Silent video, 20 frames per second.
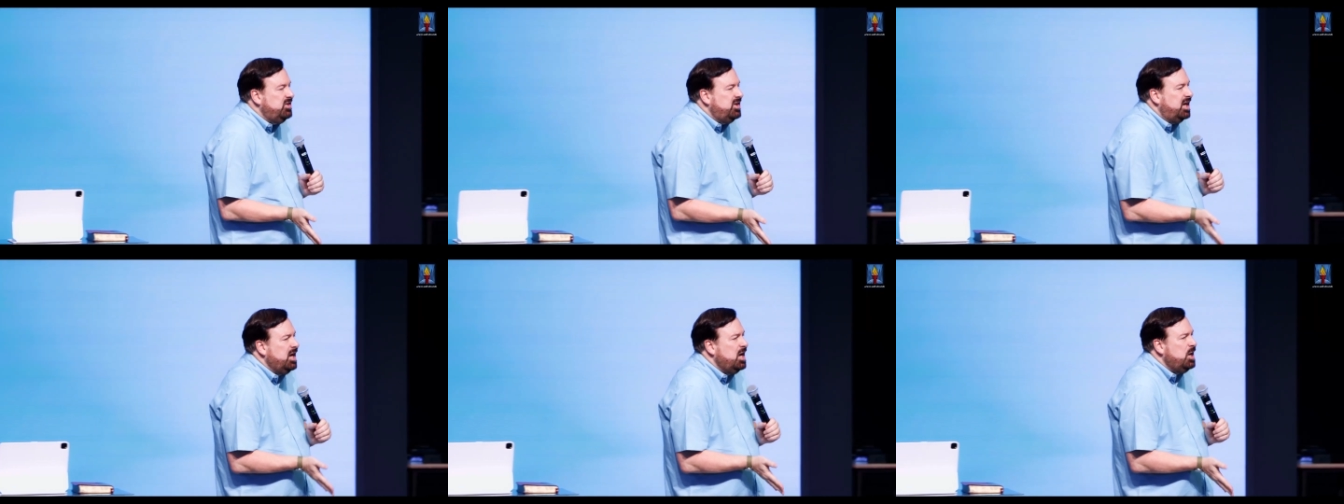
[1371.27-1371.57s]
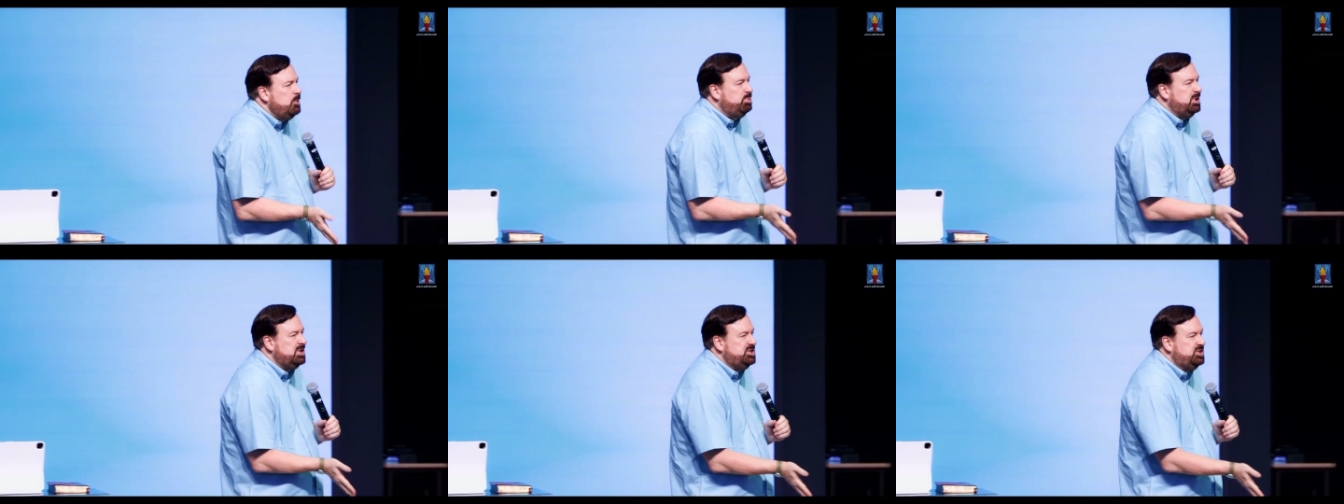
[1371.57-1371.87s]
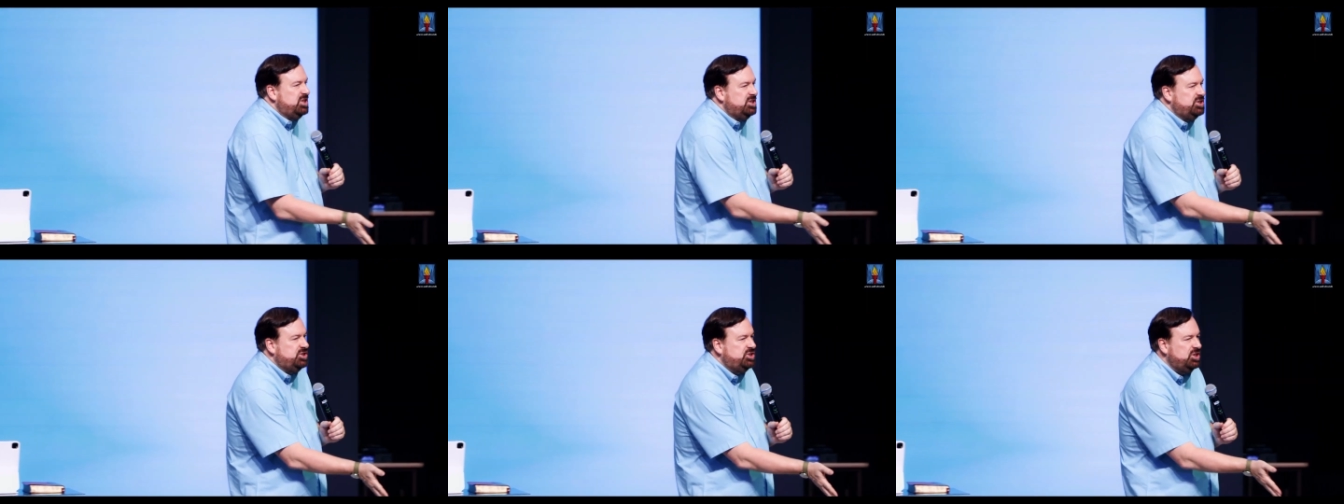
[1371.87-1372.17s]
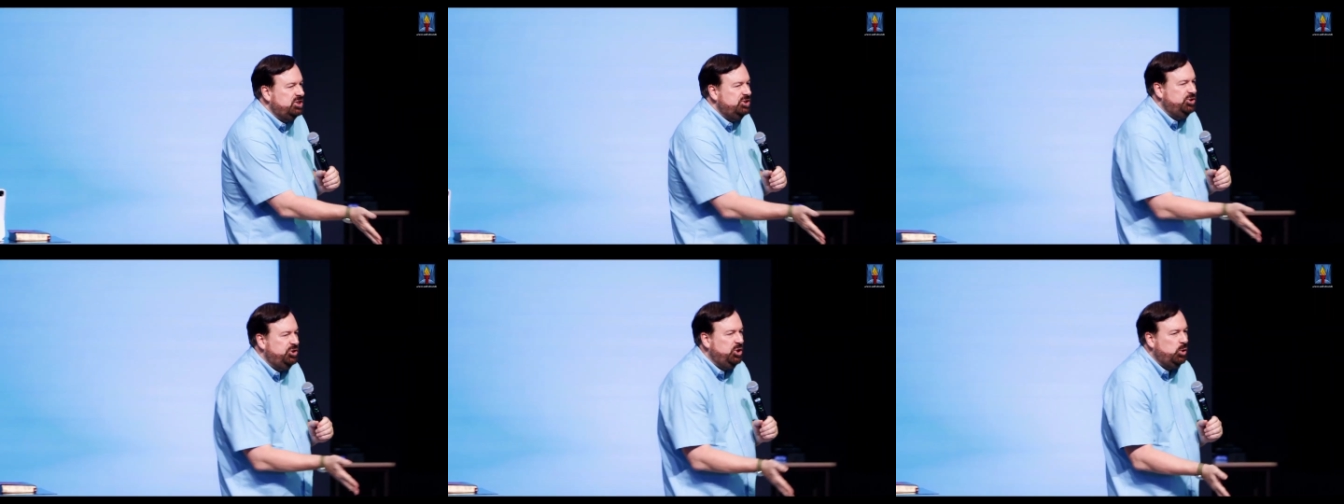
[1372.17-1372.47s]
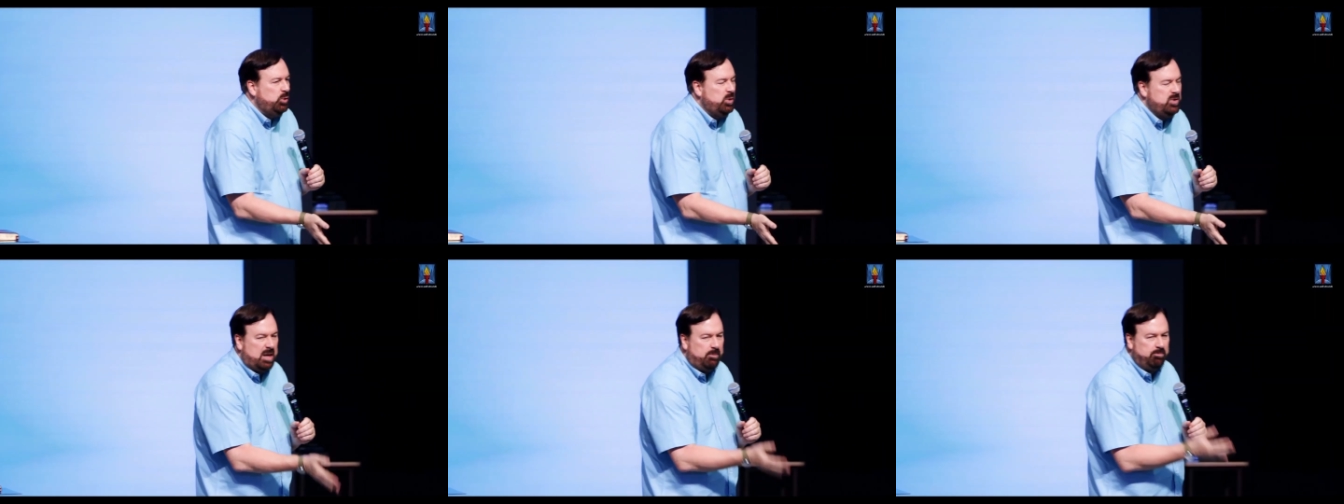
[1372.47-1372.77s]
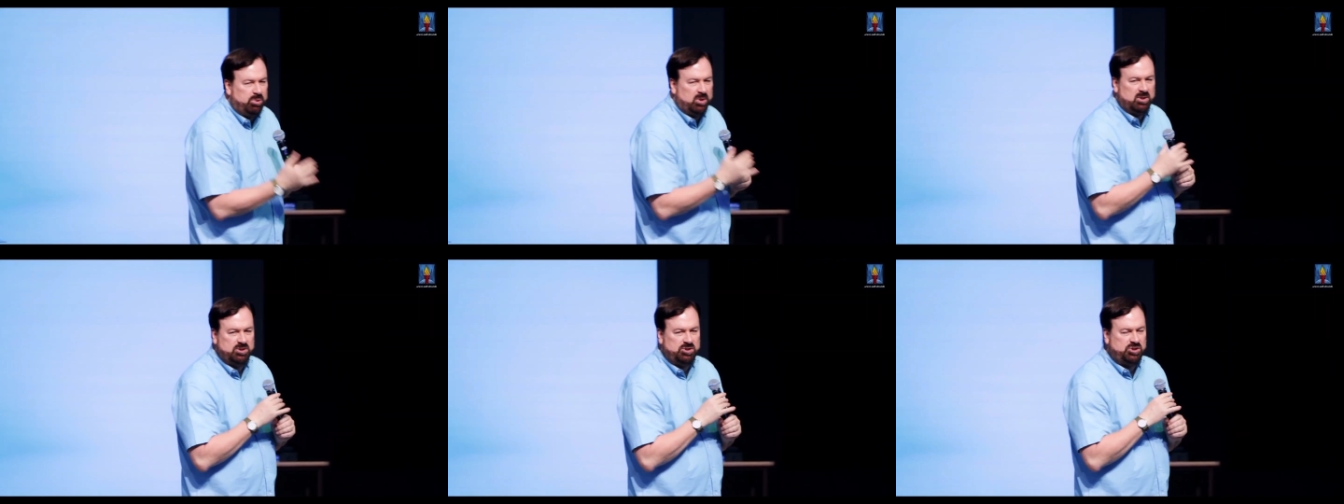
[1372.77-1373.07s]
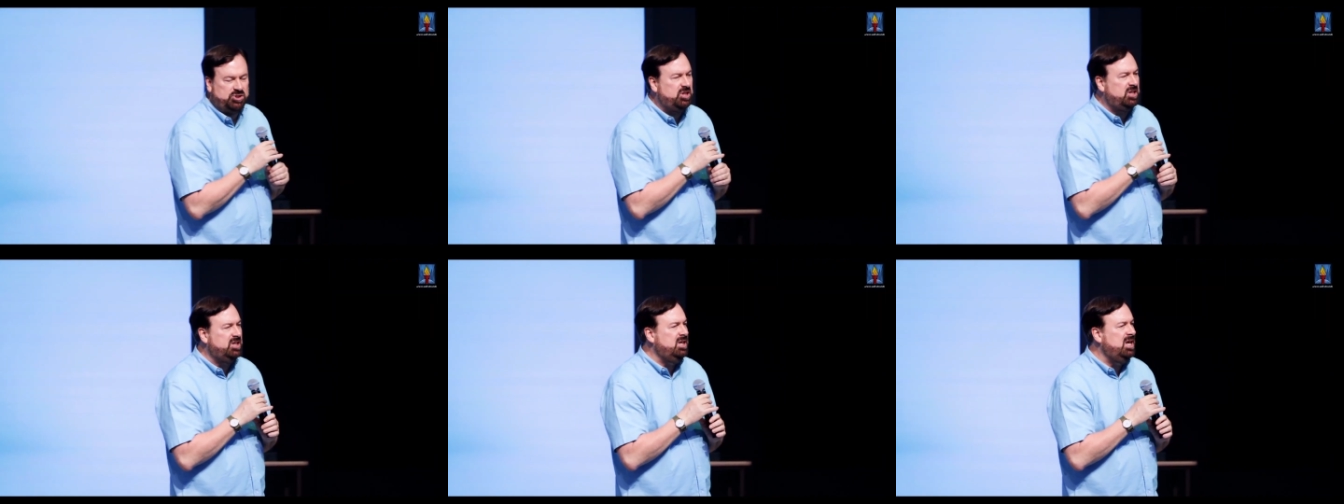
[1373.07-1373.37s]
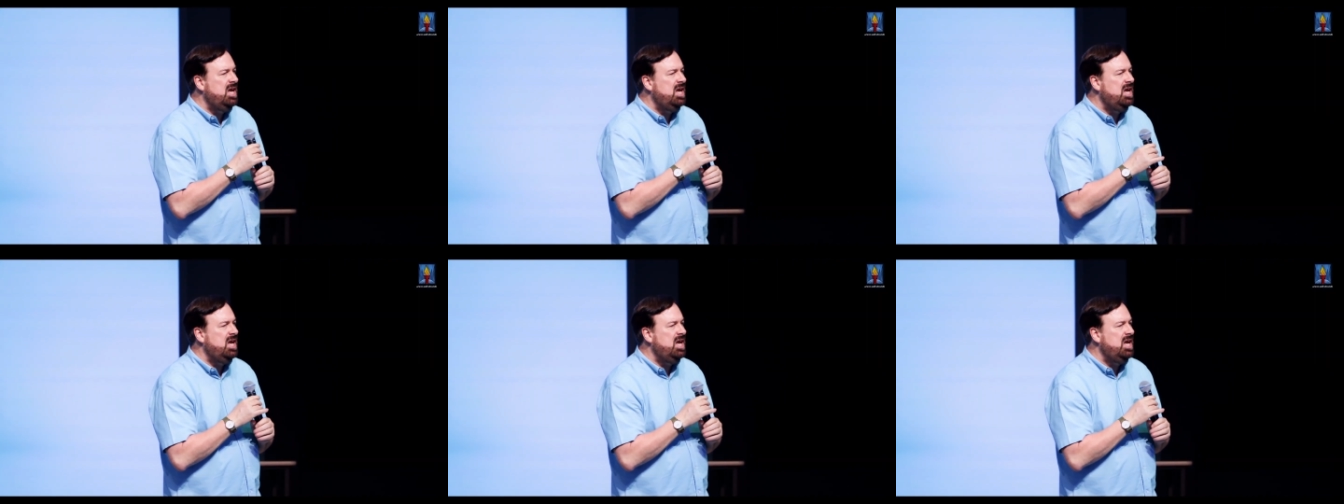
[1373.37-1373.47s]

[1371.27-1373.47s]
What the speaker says: that positioned you in that person,